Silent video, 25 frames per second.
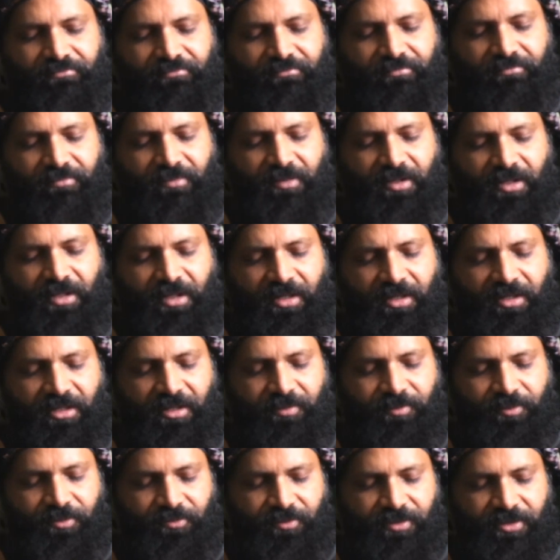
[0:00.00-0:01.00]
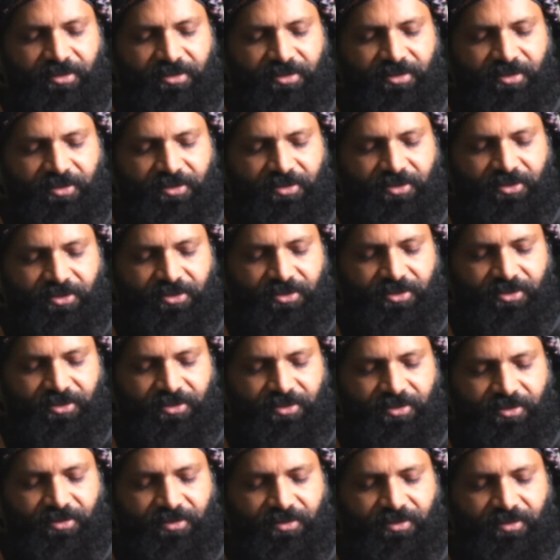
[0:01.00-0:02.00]
end up doing such
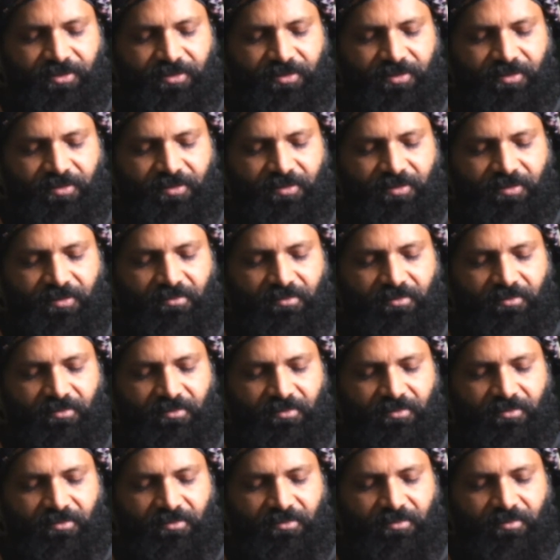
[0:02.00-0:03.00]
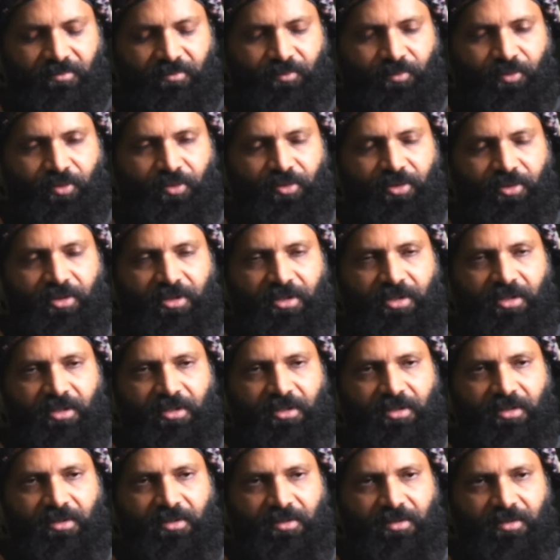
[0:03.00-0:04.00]
brutal
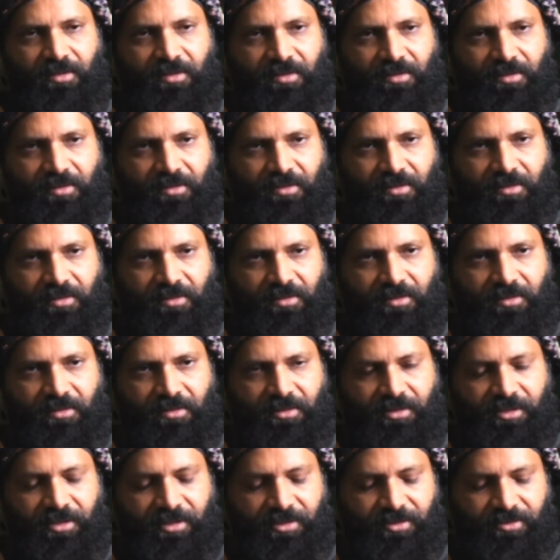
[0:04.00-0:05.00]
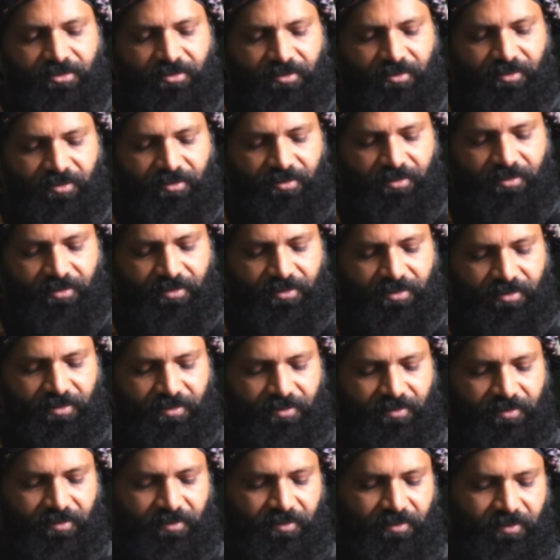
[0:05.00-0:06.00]
thing to our
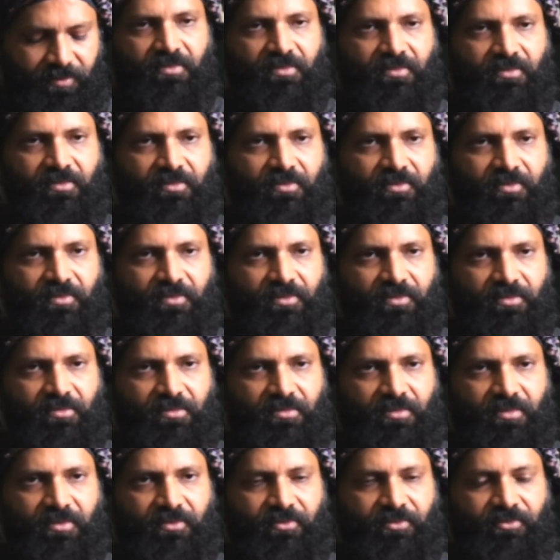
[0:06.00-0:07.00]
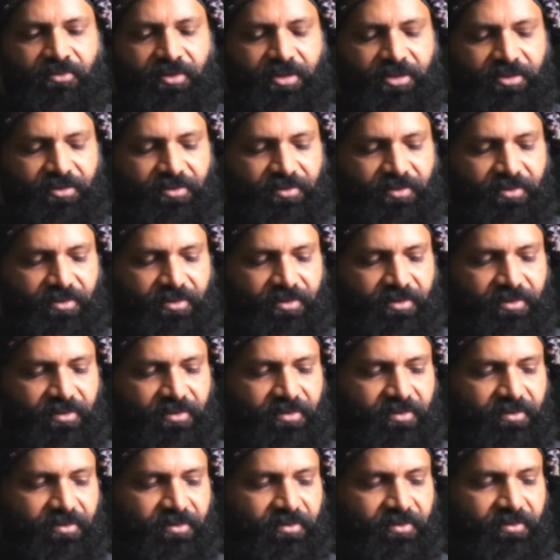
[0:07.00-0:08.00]
very own
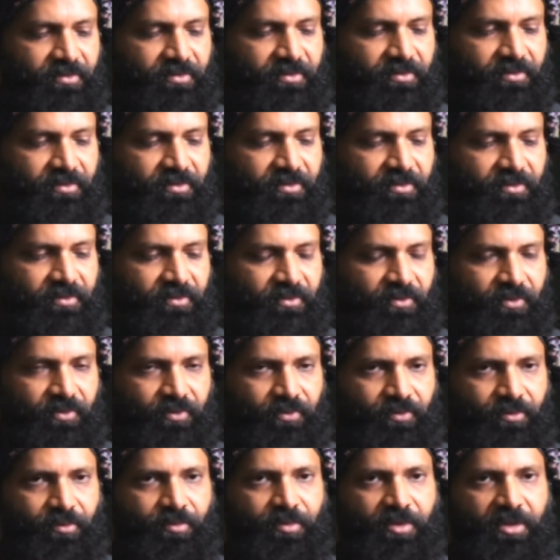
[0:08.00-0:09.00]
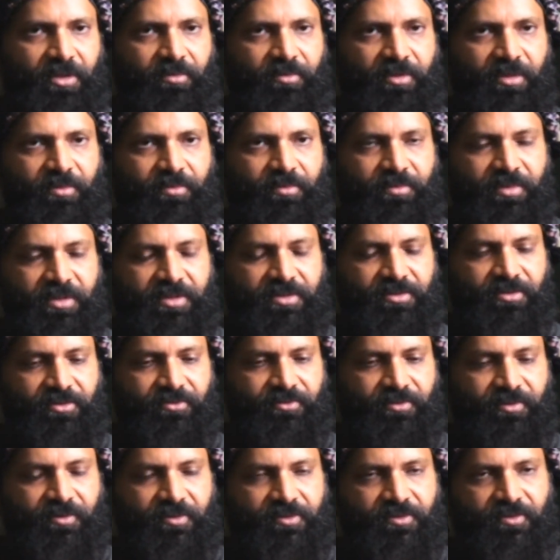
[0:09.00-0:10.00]
women members of
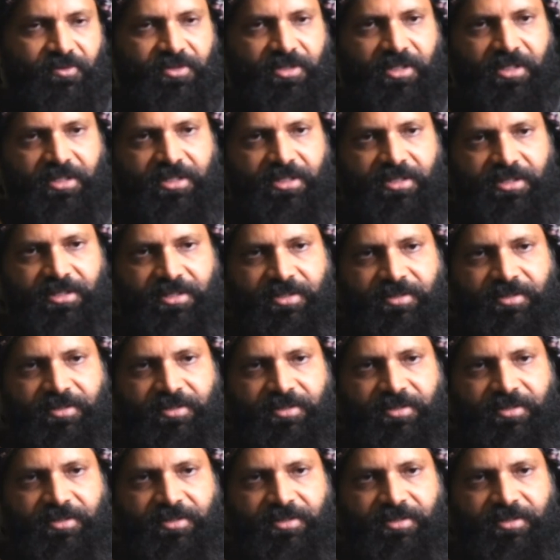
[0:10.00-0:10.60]
our society?